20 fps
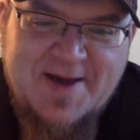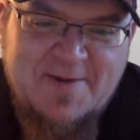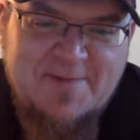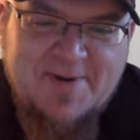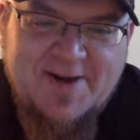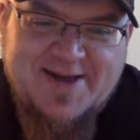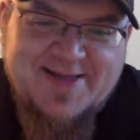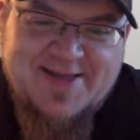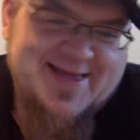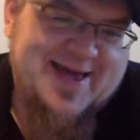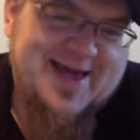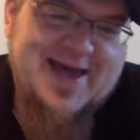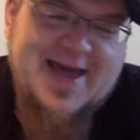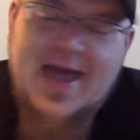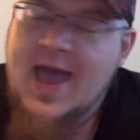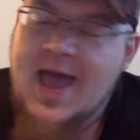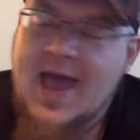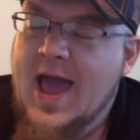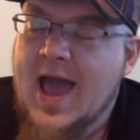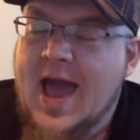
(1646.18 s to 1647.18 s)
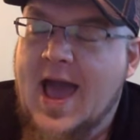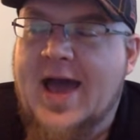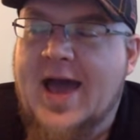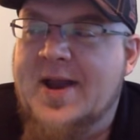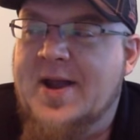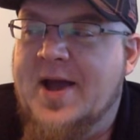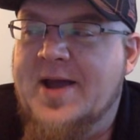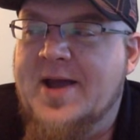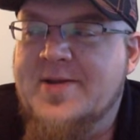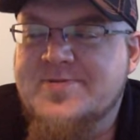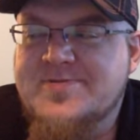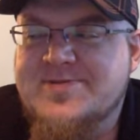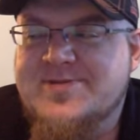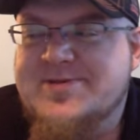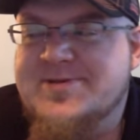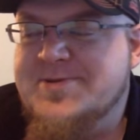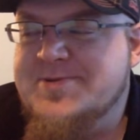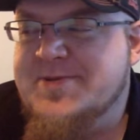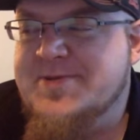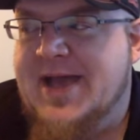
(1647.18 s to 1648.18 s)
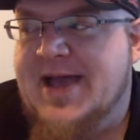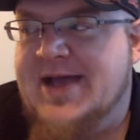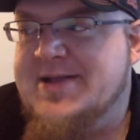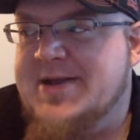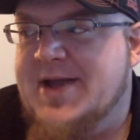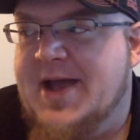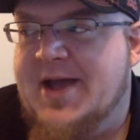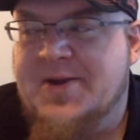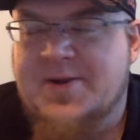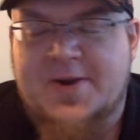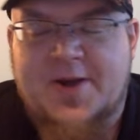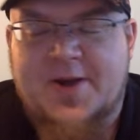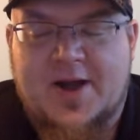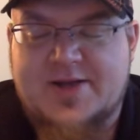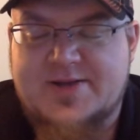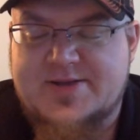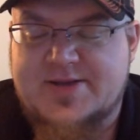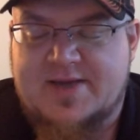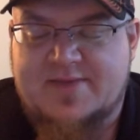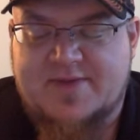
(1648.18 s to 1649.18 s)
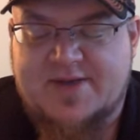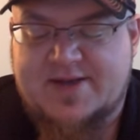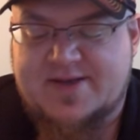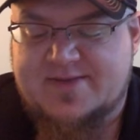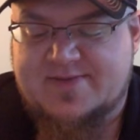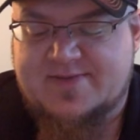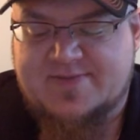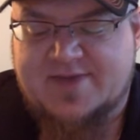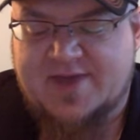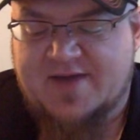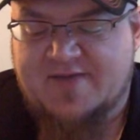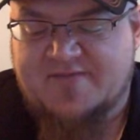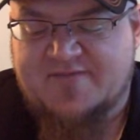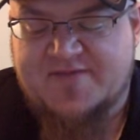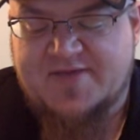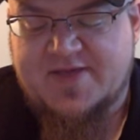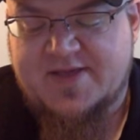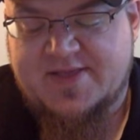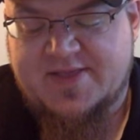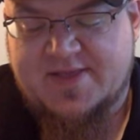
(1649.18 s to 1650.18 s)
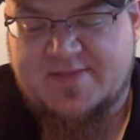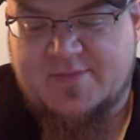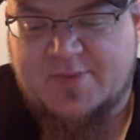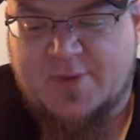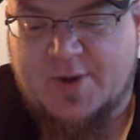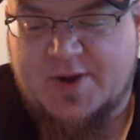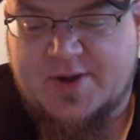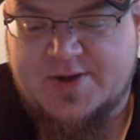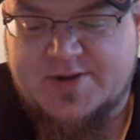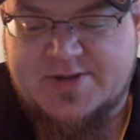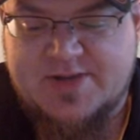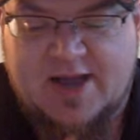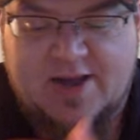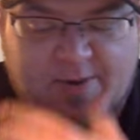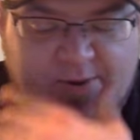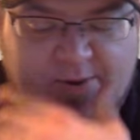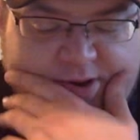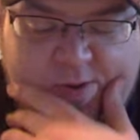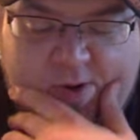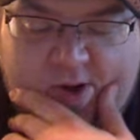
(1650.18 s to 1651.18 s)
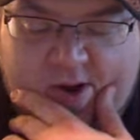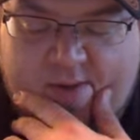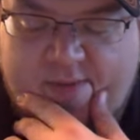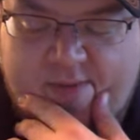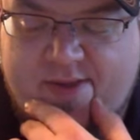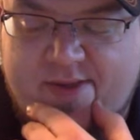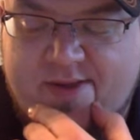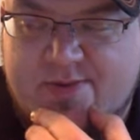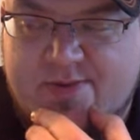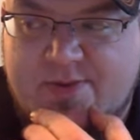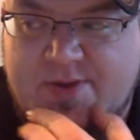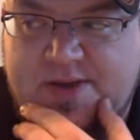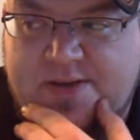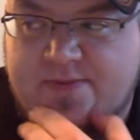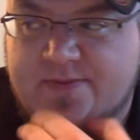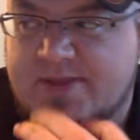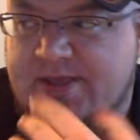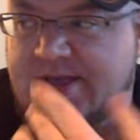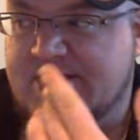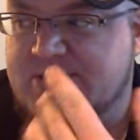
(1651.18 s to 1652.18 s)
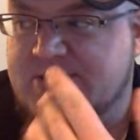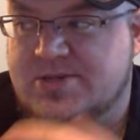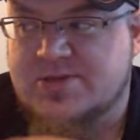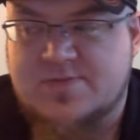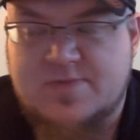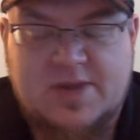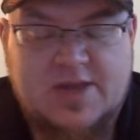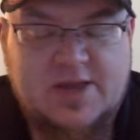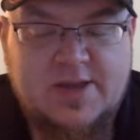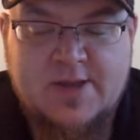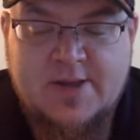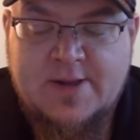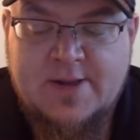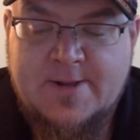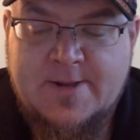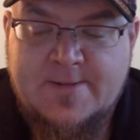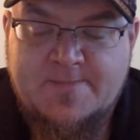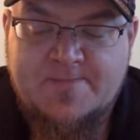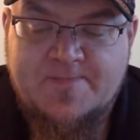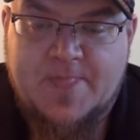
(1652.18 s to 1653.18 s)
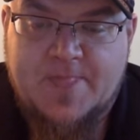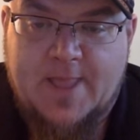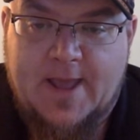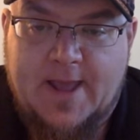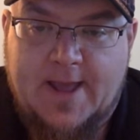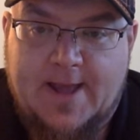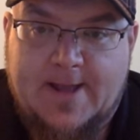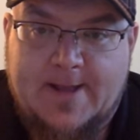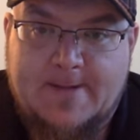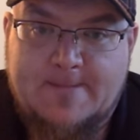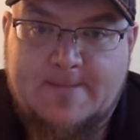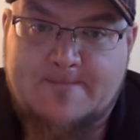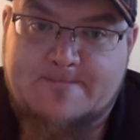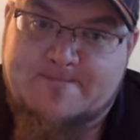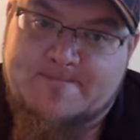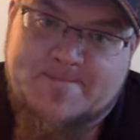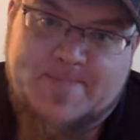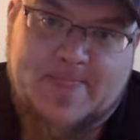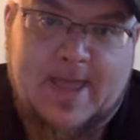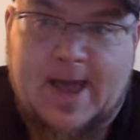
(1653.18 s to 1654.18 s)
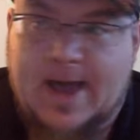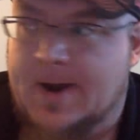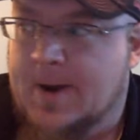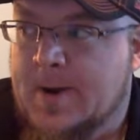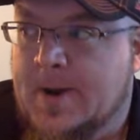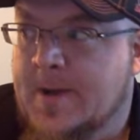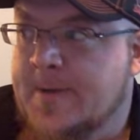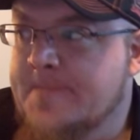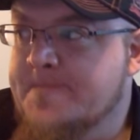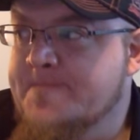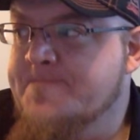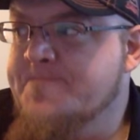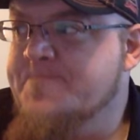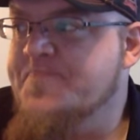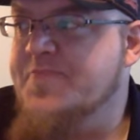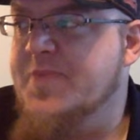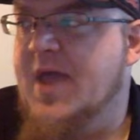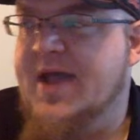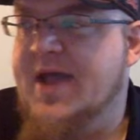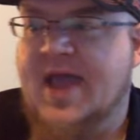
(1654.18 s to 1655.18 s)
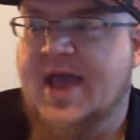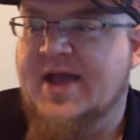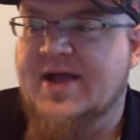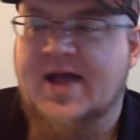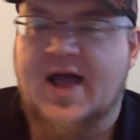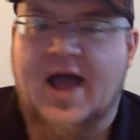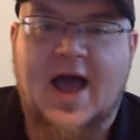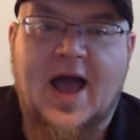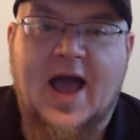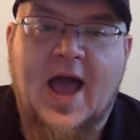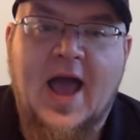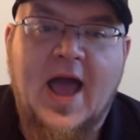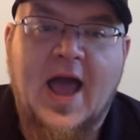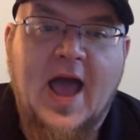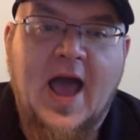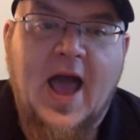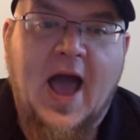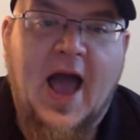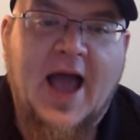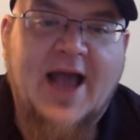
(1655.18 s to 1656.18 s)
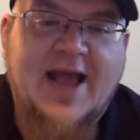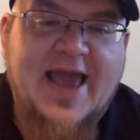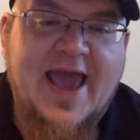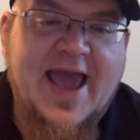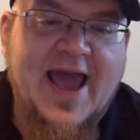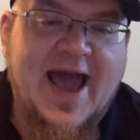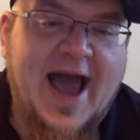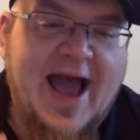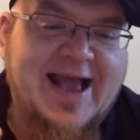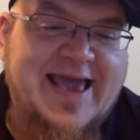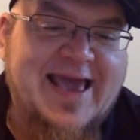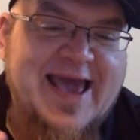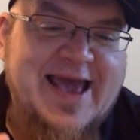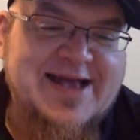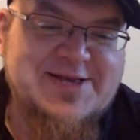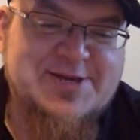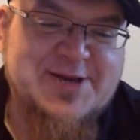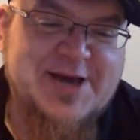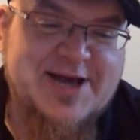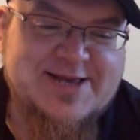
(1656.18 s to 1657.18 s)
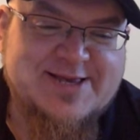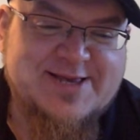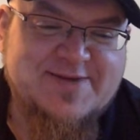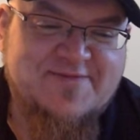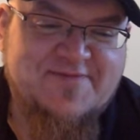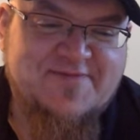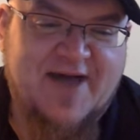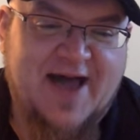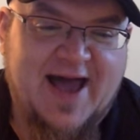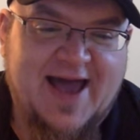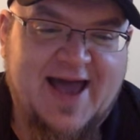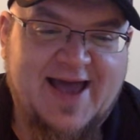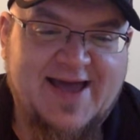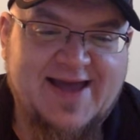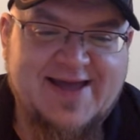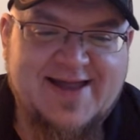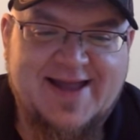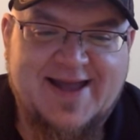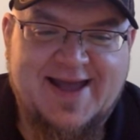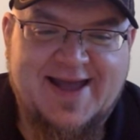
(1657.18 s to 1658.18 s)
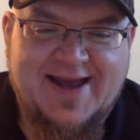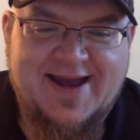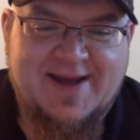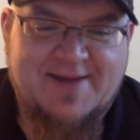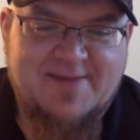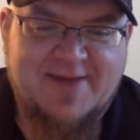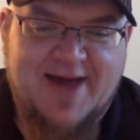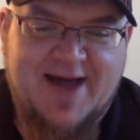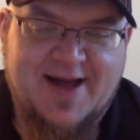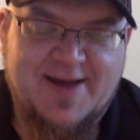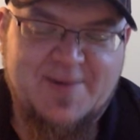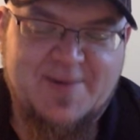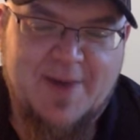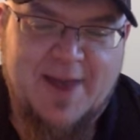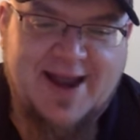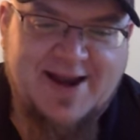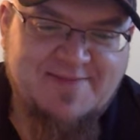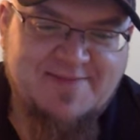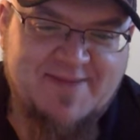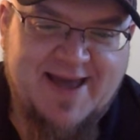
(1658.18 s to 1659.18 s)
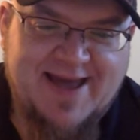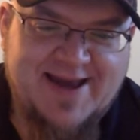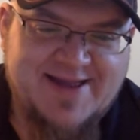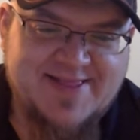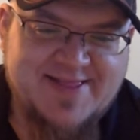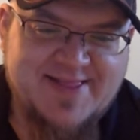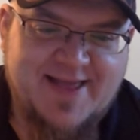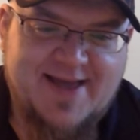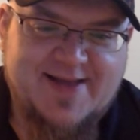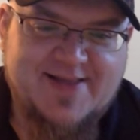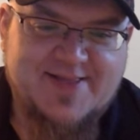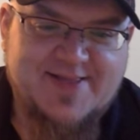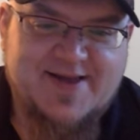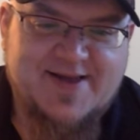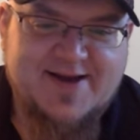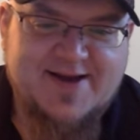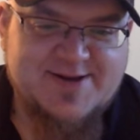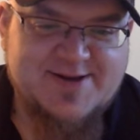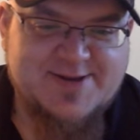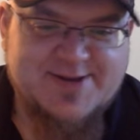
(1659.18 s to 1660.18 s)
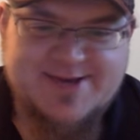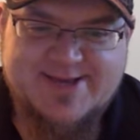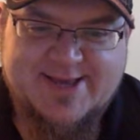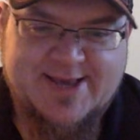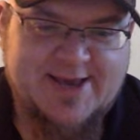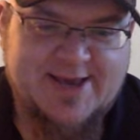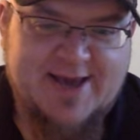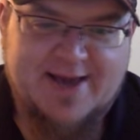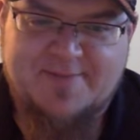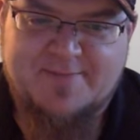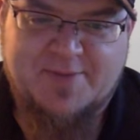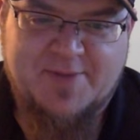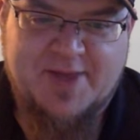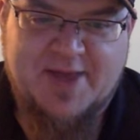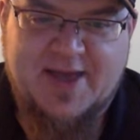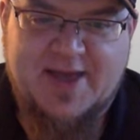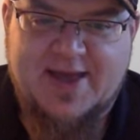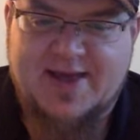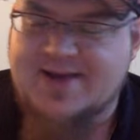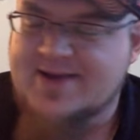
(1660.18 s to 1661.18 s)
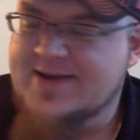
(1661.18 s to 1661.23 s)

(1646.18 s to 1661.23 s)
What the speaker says: But like, I don't know. I just have a gut feeling that Boyer's not where you want to be this week. But that's just me. Like, I don't know. I can't justify it, and I'm not Rain Manning like Liehr. It's just a gut play.